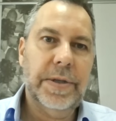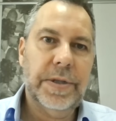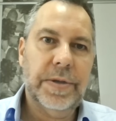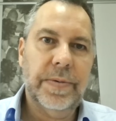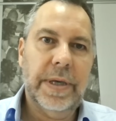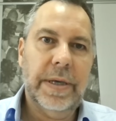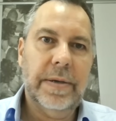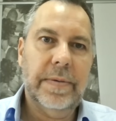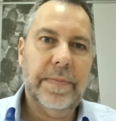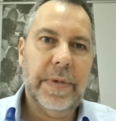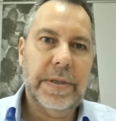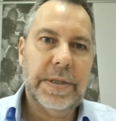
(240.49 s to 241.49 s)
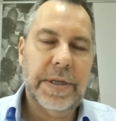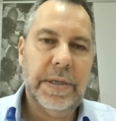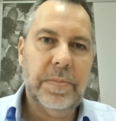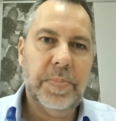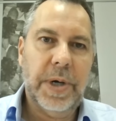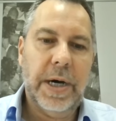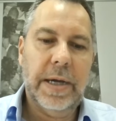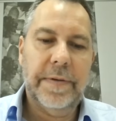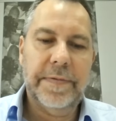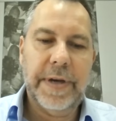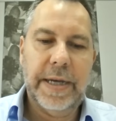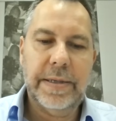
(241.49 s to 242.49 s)
is doing certain part
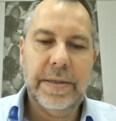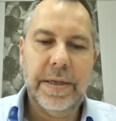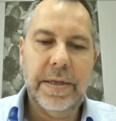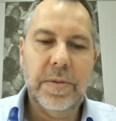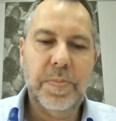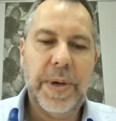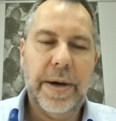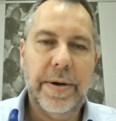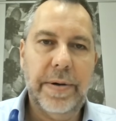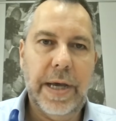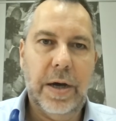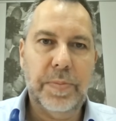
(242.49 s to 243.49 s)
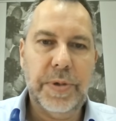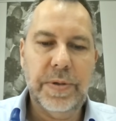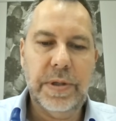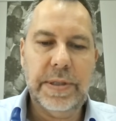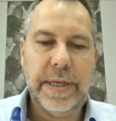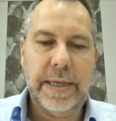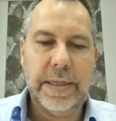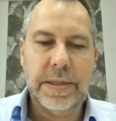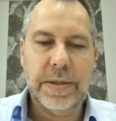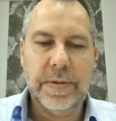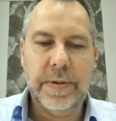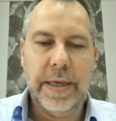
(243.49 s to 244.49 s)
of that. And then in parallel, Minutech
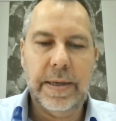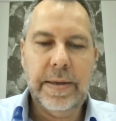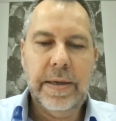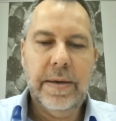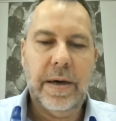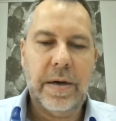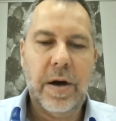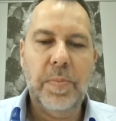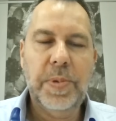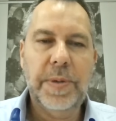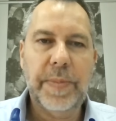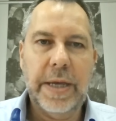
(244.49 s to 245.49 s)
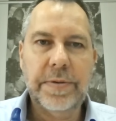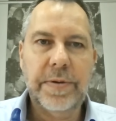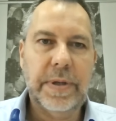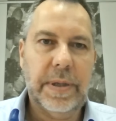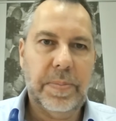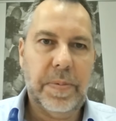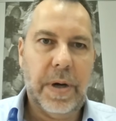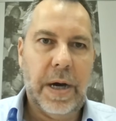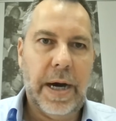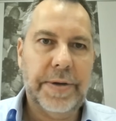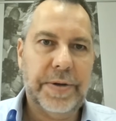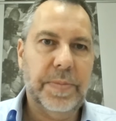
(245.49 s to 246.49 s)
is doing a complementary
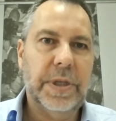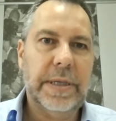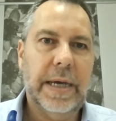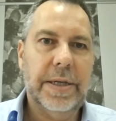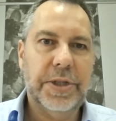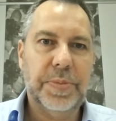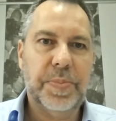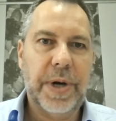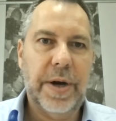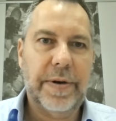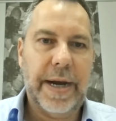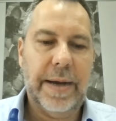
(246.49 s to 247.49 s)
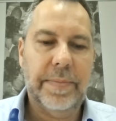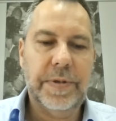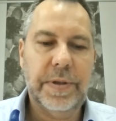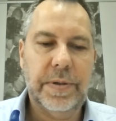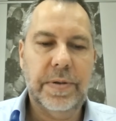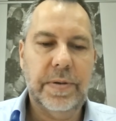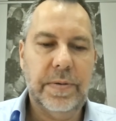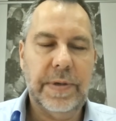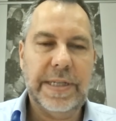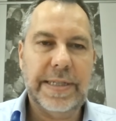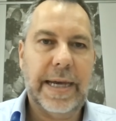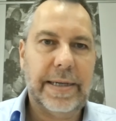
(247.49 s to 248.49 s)
hydrometallurgy program to
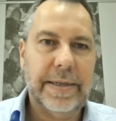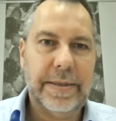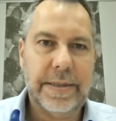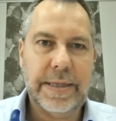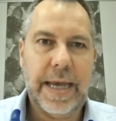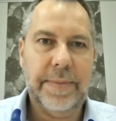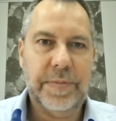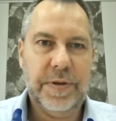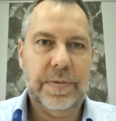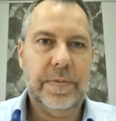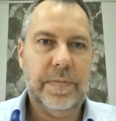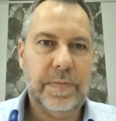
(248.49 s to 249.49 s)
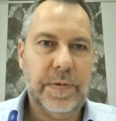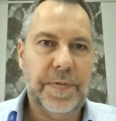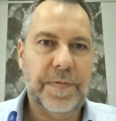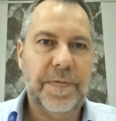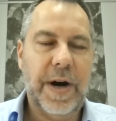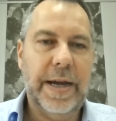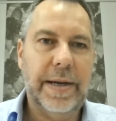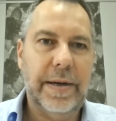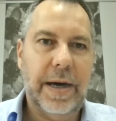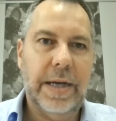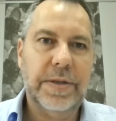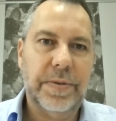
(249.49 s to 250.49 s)
do exactly the same, to
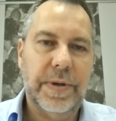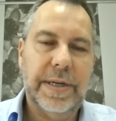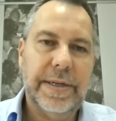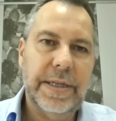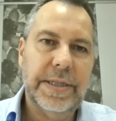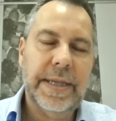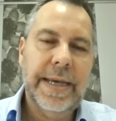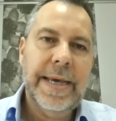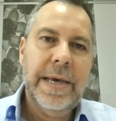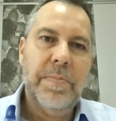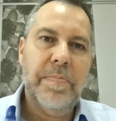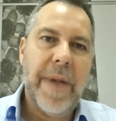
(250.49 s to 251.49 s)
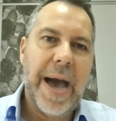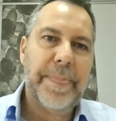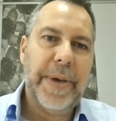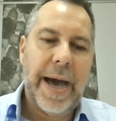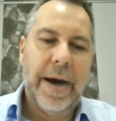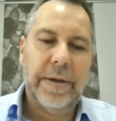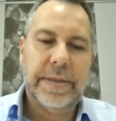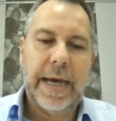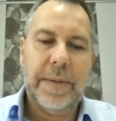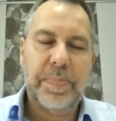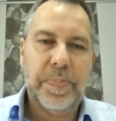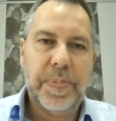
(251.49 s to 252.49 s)
finalize or at least map out
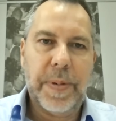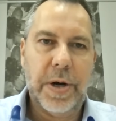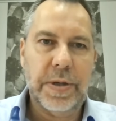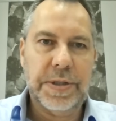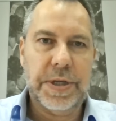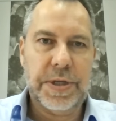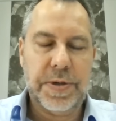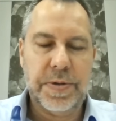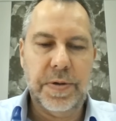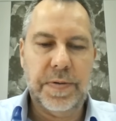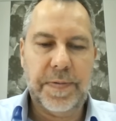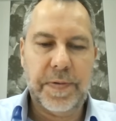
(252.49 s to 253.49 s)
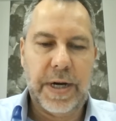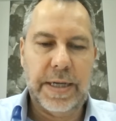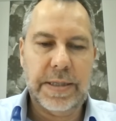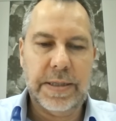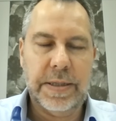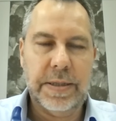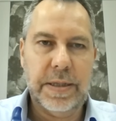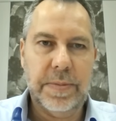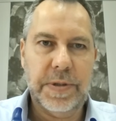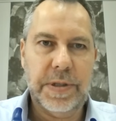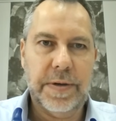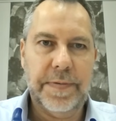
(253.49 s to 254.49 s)
that process route for us in
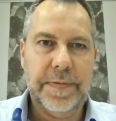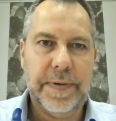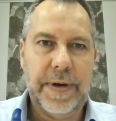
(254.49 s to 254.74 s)
terms of